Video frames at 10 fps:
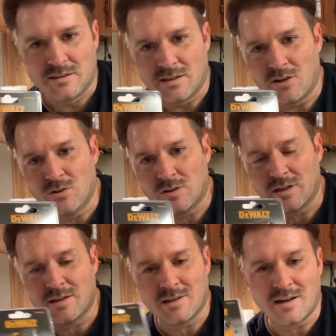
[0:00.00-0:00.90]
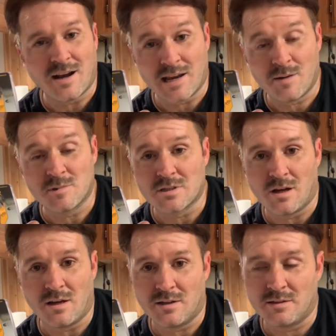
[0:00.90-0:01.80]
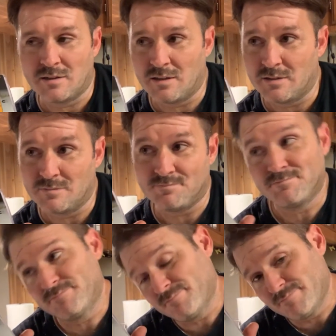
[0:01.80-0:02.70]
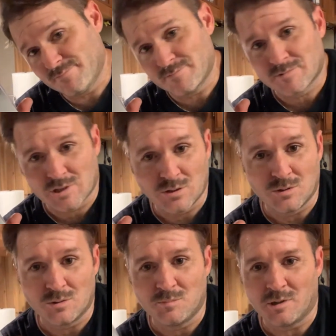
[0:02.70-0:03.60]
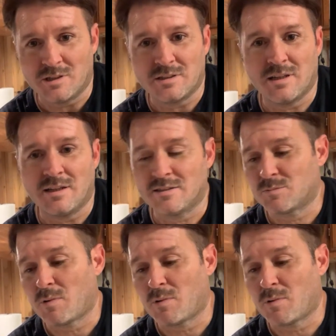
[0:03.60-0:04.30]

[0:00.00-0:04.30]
Now you could get it on Amazon too, and it's